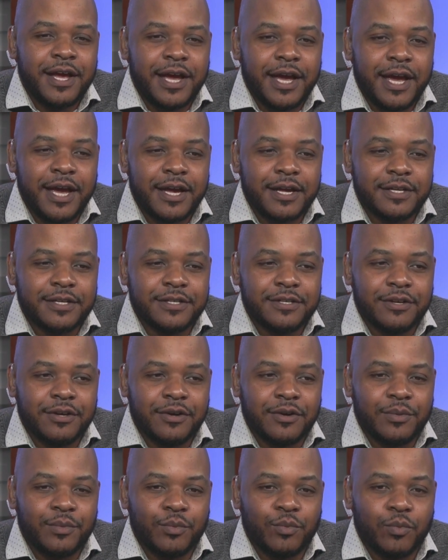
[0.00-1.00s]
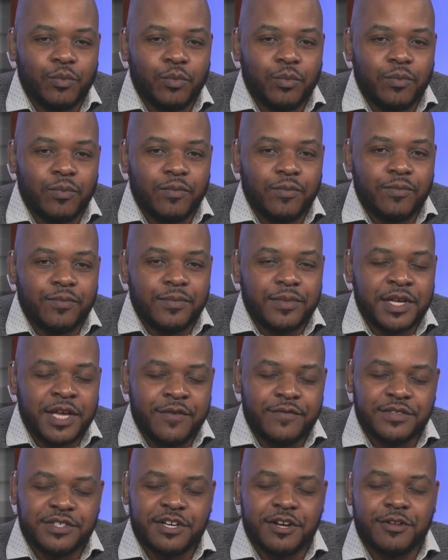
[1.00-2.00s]
And um,
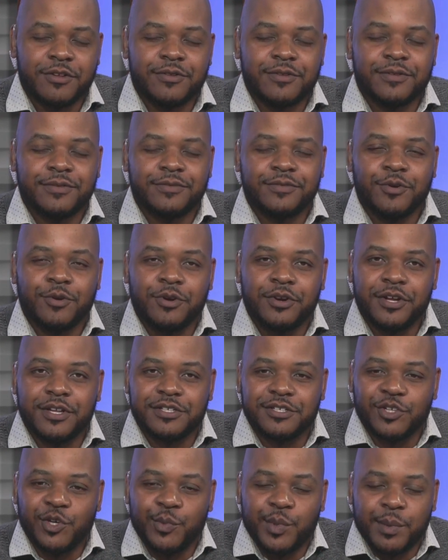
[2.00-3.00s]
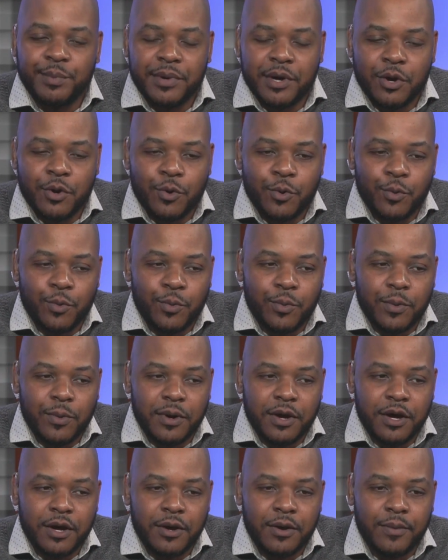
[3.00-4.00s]
Kevin, tell the audience a little bit about
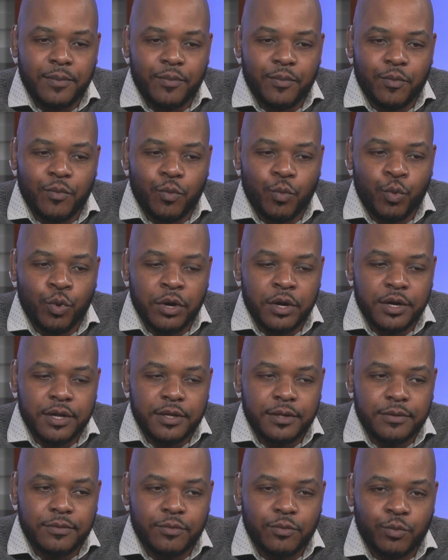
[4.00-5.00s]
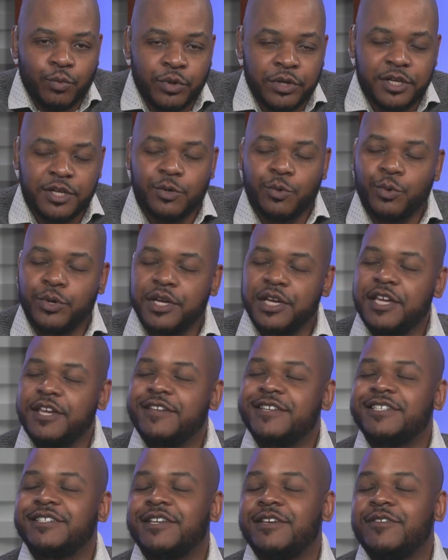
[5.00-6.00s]
um, what Winning
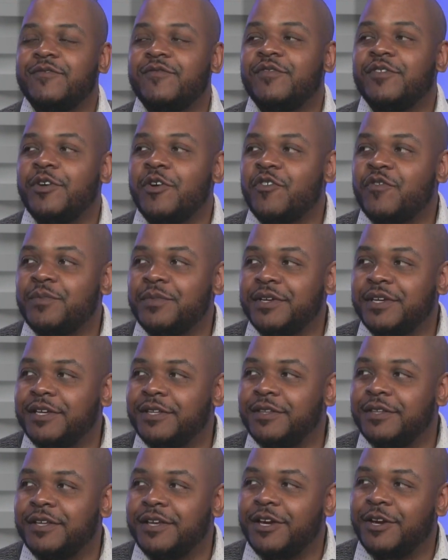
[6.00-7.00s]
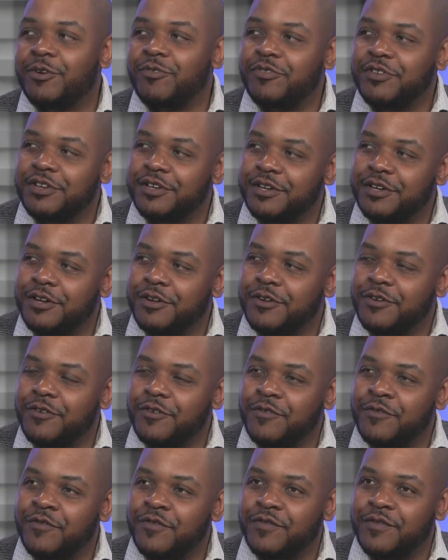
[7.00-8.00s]
Ways involvement in the area
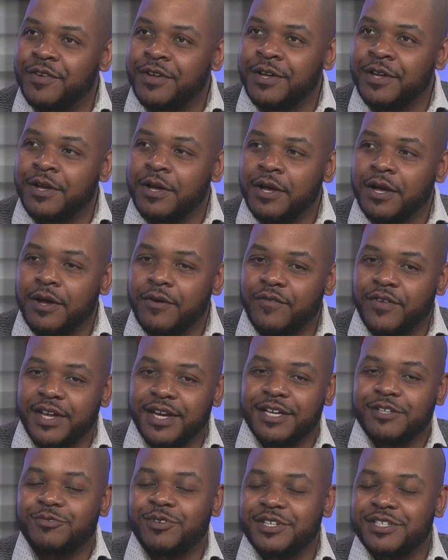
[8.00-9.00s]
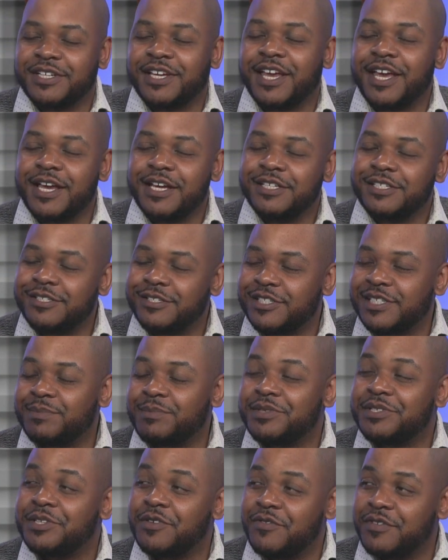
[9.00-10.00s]
of financial education
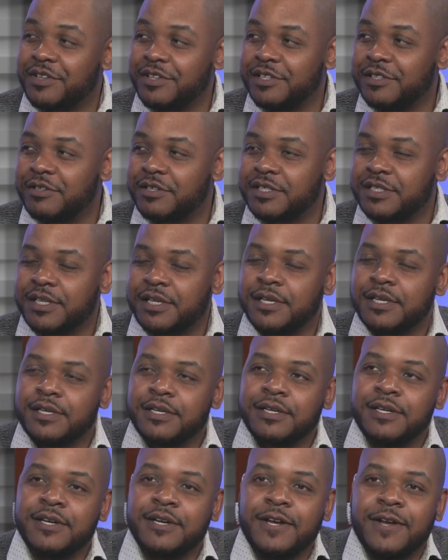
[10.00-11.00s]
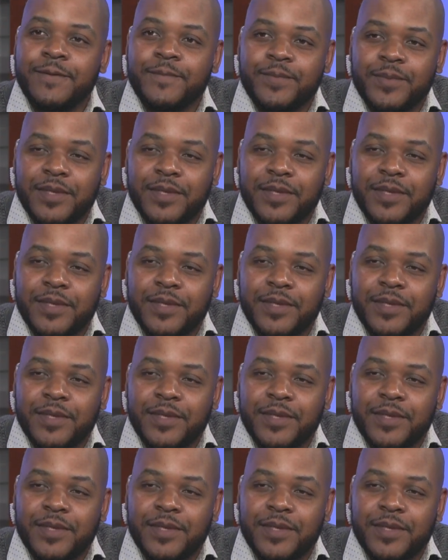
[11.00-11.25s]
specifically looks like Mm-hmm.